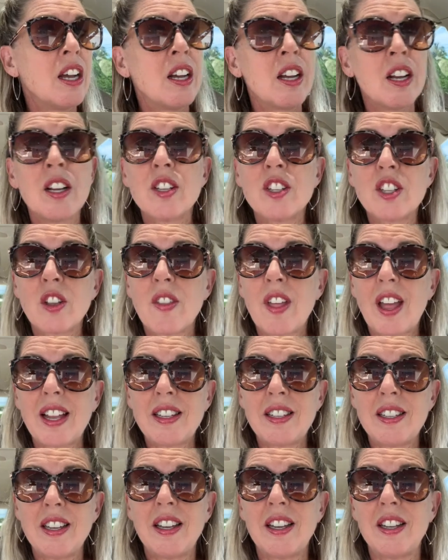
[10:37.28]
So
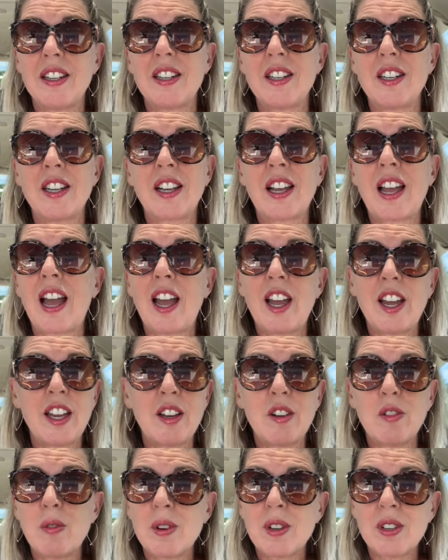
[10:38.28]
that's it. The
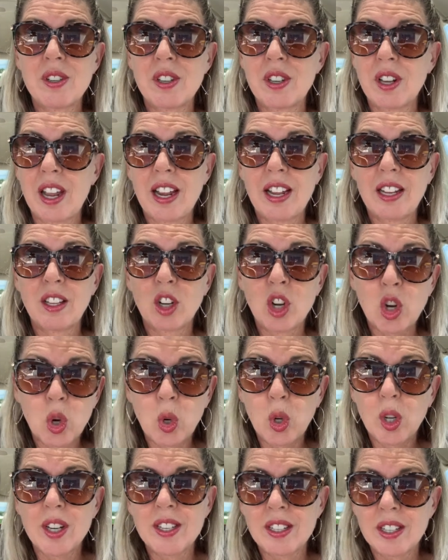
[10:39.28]
guy was like the
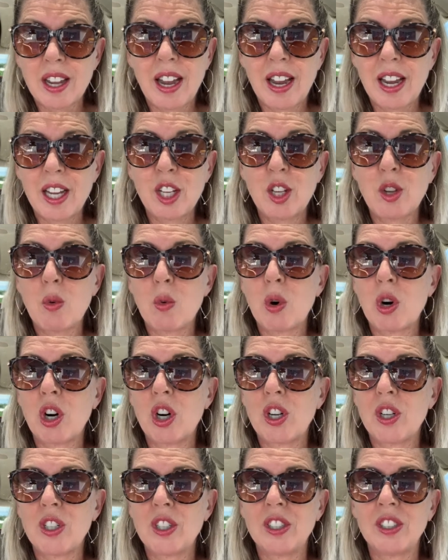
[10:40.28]
coolest guy in the
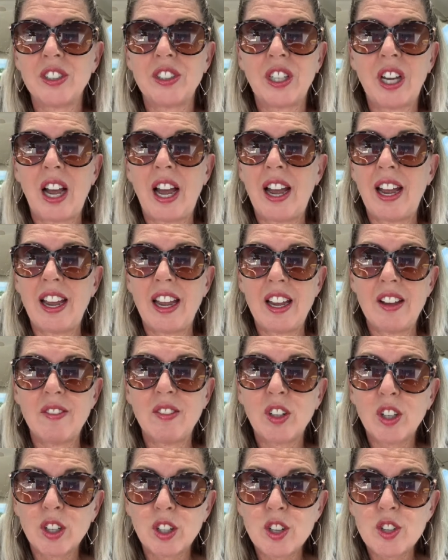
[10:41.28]
world. I have
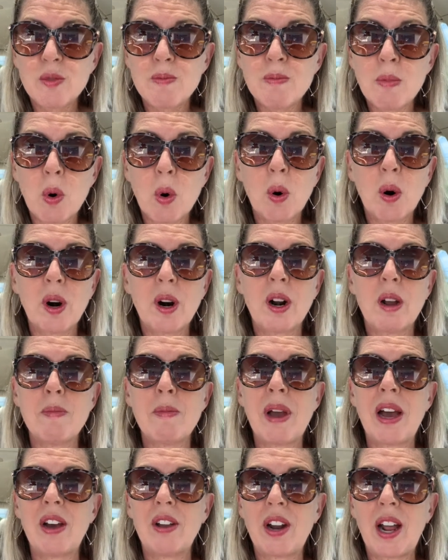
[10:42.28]
learned more
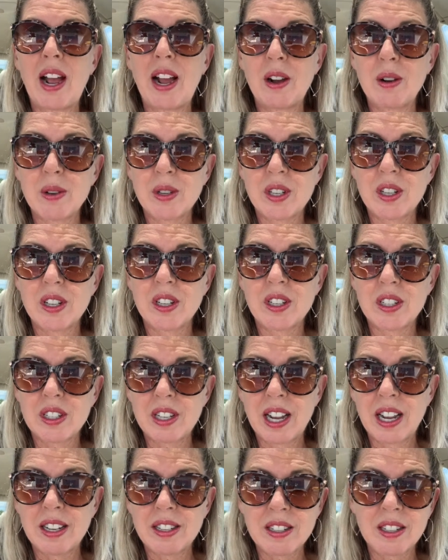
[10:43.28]
about how
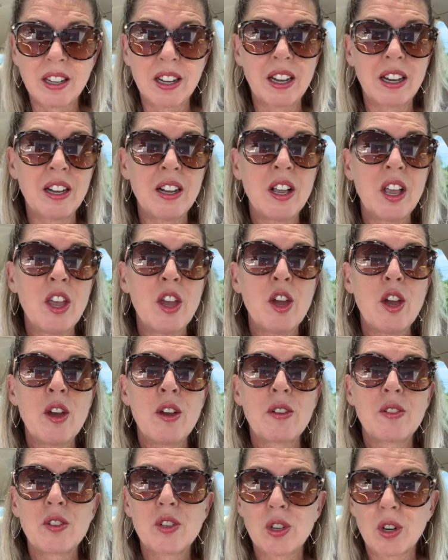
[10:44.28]
Tesla
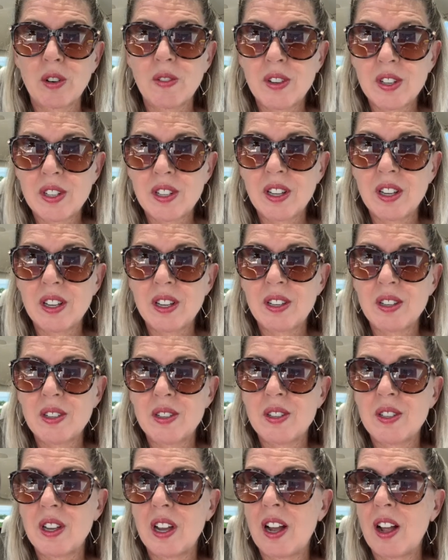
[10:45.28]

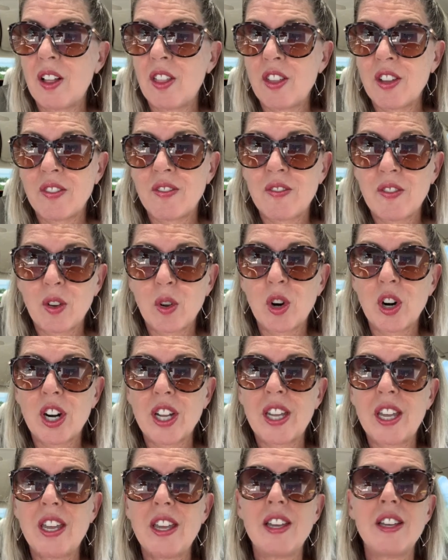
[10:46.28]
services the Florida
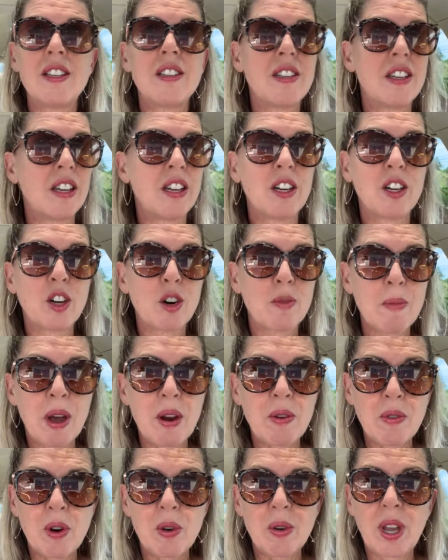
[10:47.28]
Keys here,
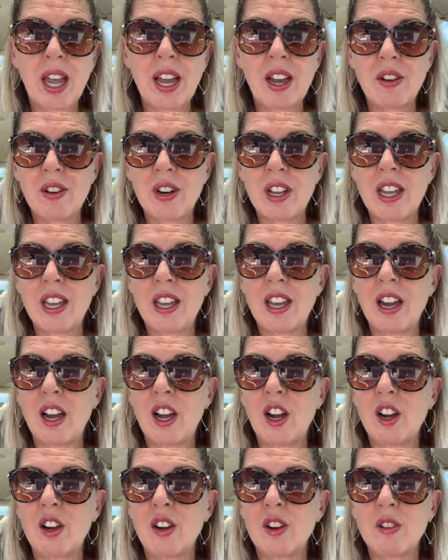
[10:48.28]
Monroe County,
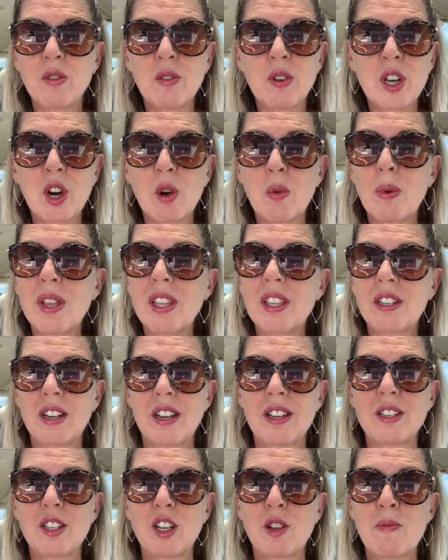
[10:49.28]
with
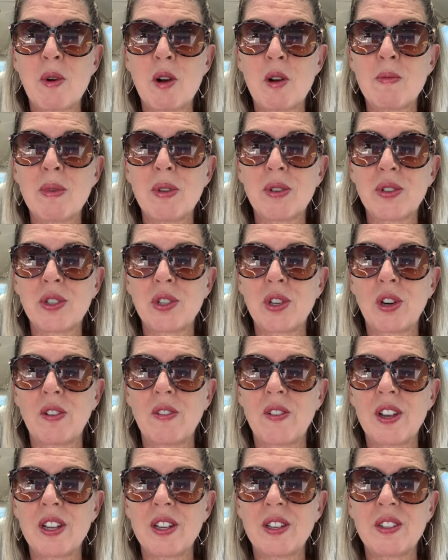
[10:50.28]
Tesla Mobile
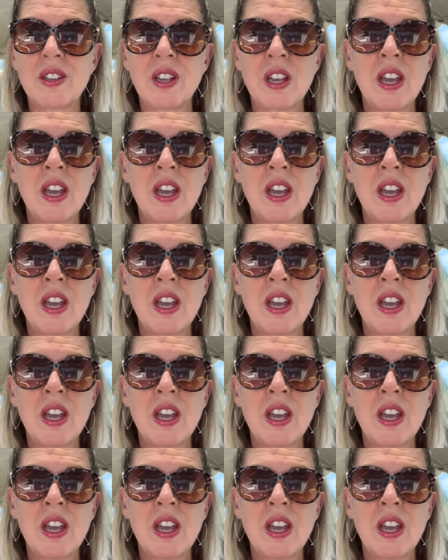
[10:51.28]
Service.